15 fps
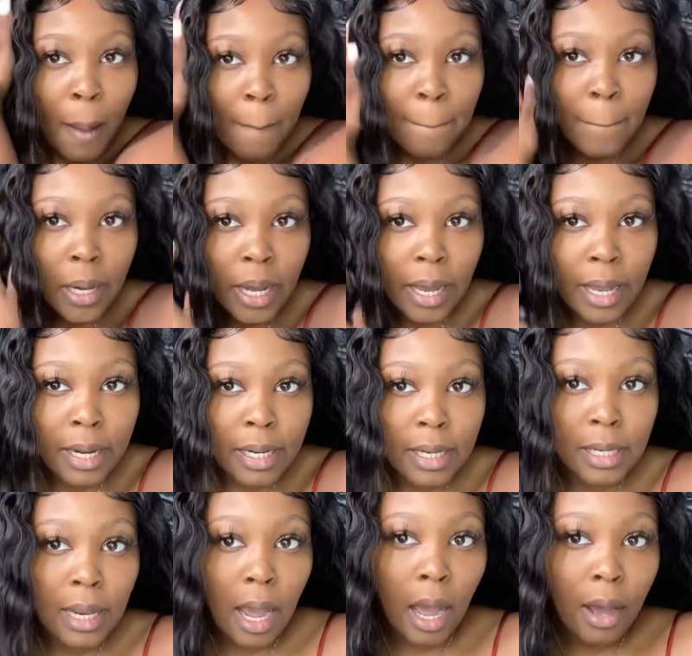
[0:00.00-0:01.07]
But
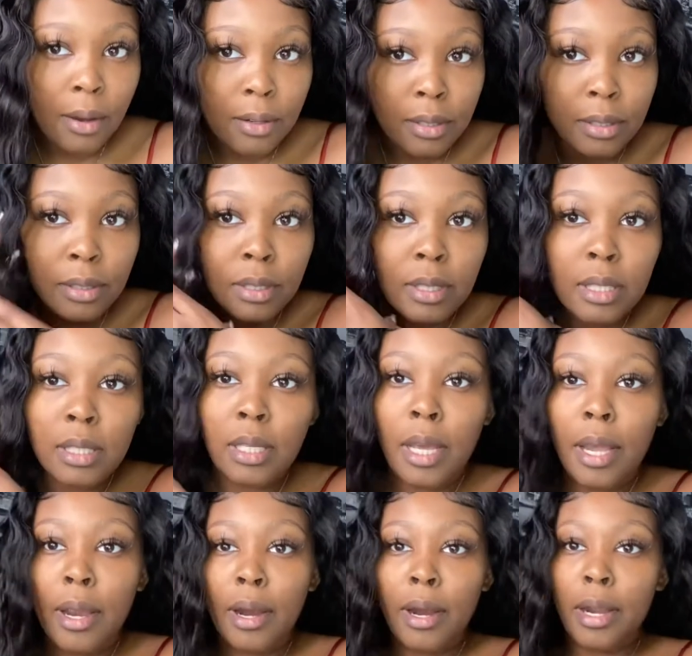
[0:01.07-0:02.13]
y'all, this
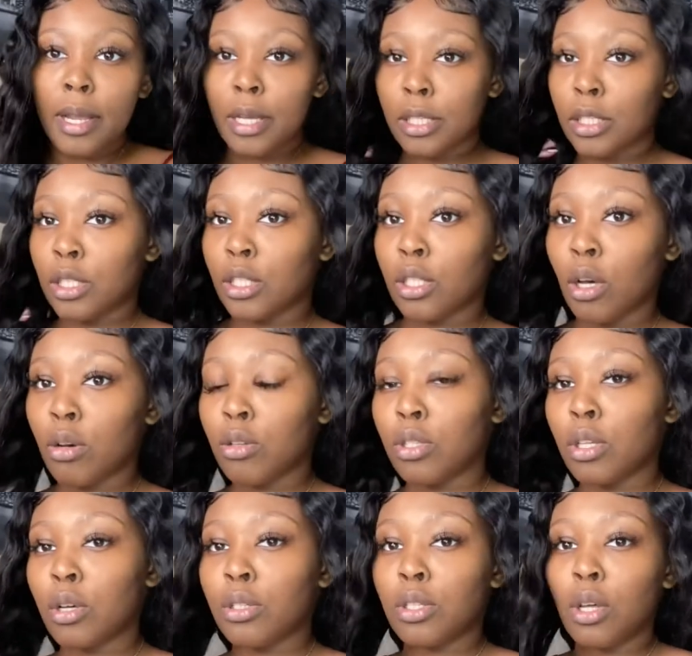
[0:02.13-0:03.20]
hair is so,
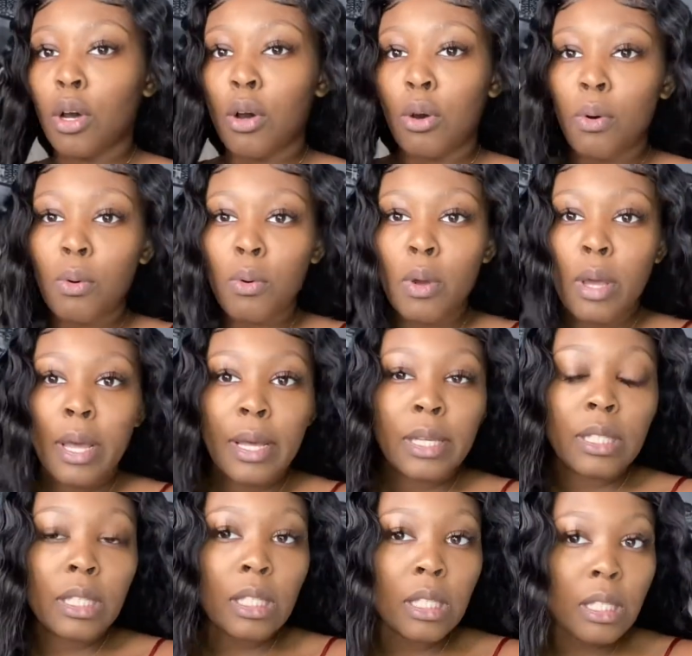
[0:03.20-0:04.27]
so, so
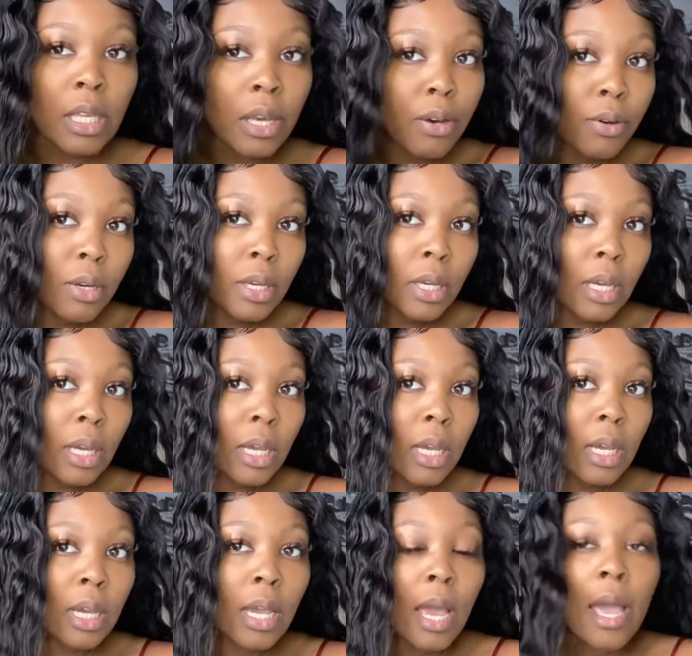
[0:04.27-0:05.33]

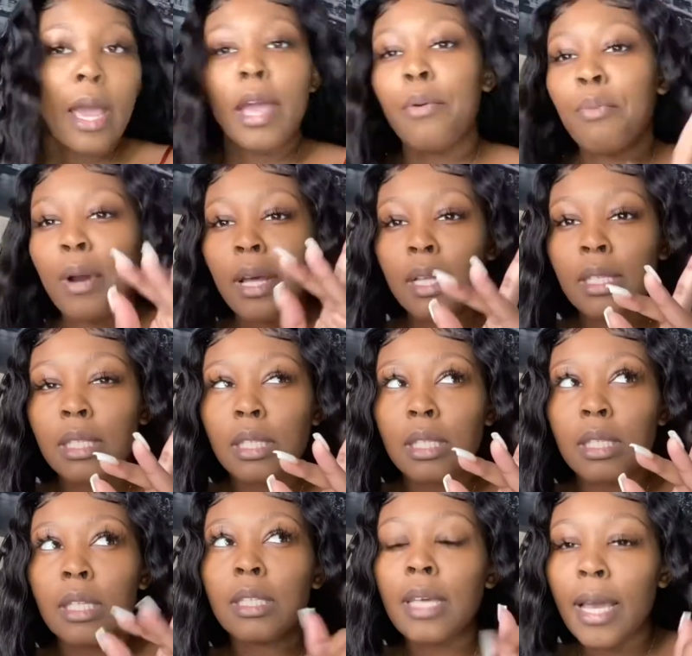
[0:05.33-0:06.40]
silky. It was,
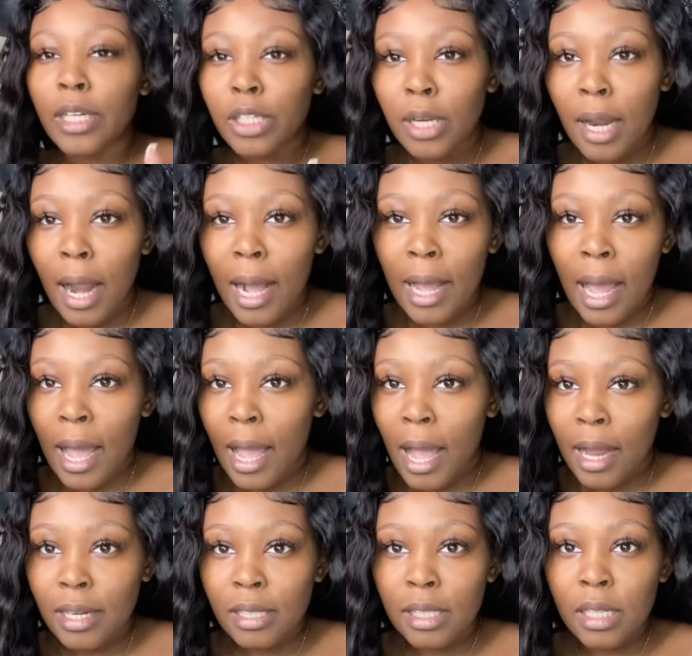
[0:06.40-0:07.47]
the texture that I got,
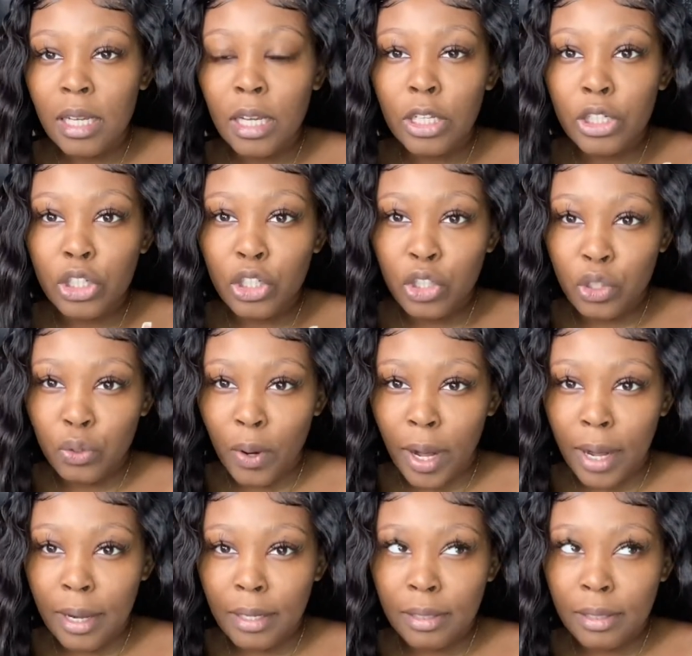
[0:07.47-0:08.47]
honestly, is straight.